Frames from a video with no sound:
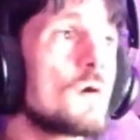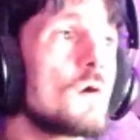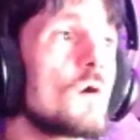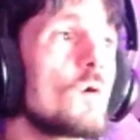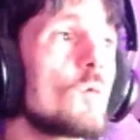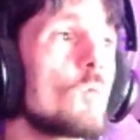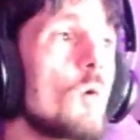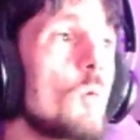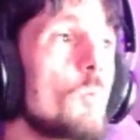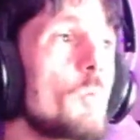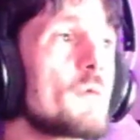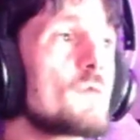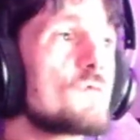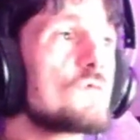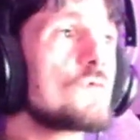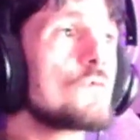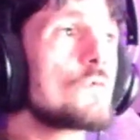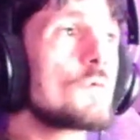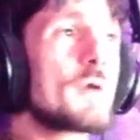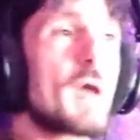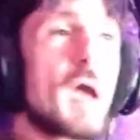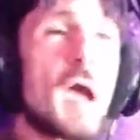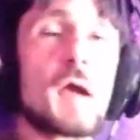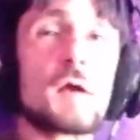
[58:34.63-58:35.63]
when we do
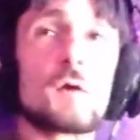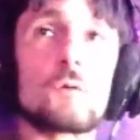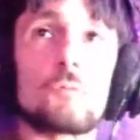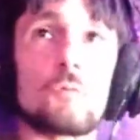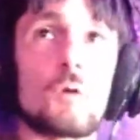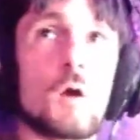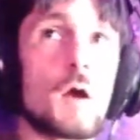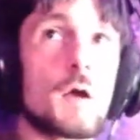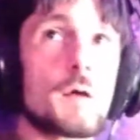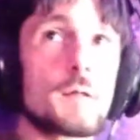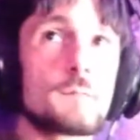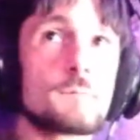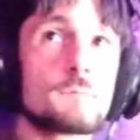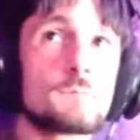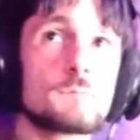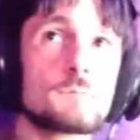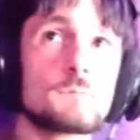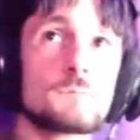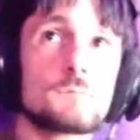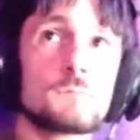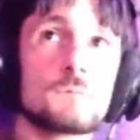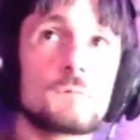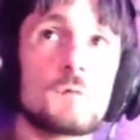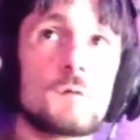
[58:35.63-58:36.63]
Kakarot.
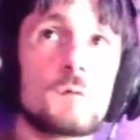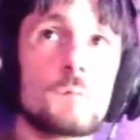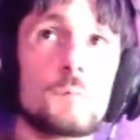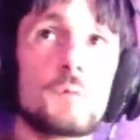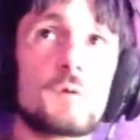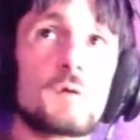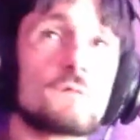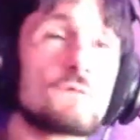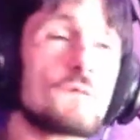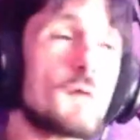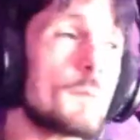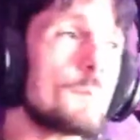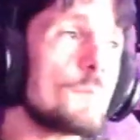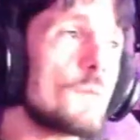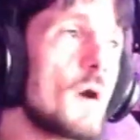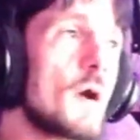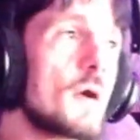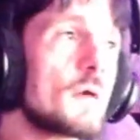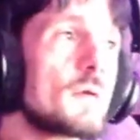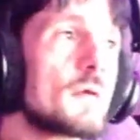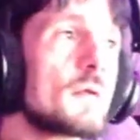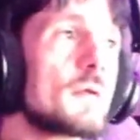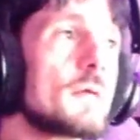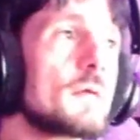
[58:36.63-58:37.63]
Because I'm
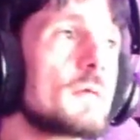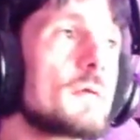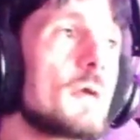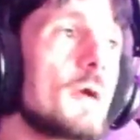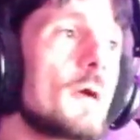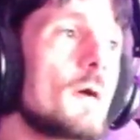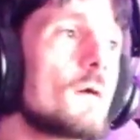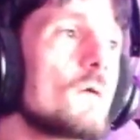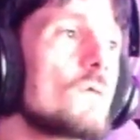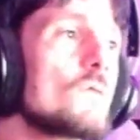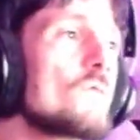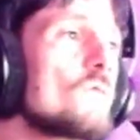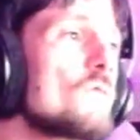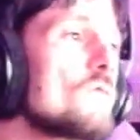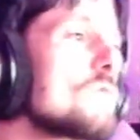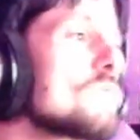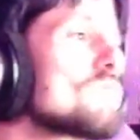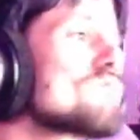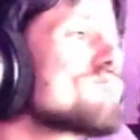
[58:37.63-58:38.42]
not going to give,